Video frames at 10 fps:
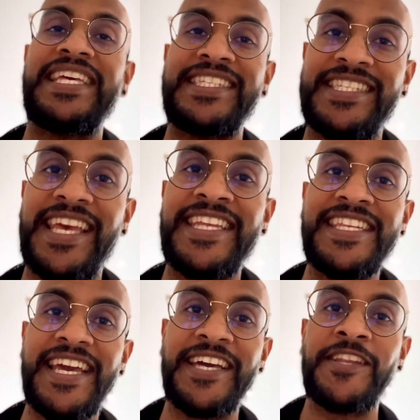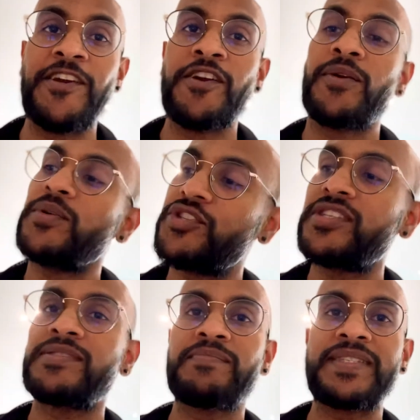insane yet, which
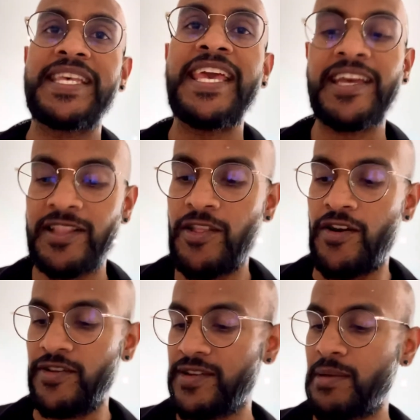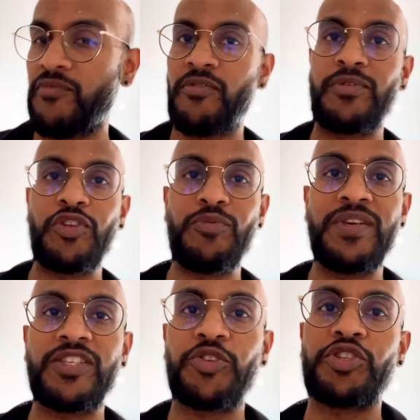is saying a lot coming from a
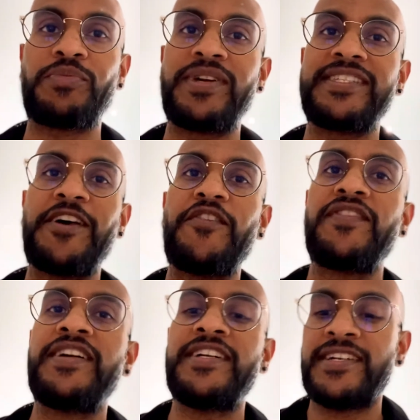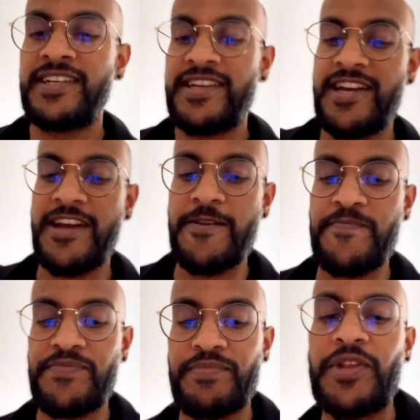newbie such as myself.
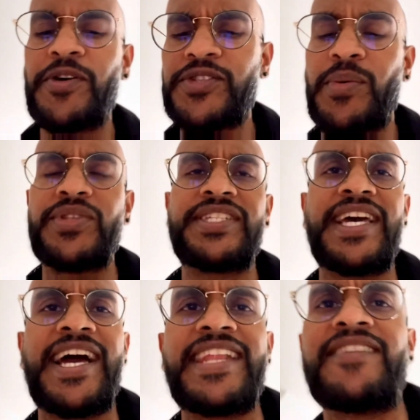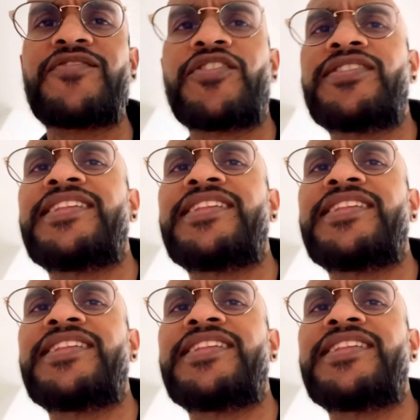But also I wanted to add, I've gotten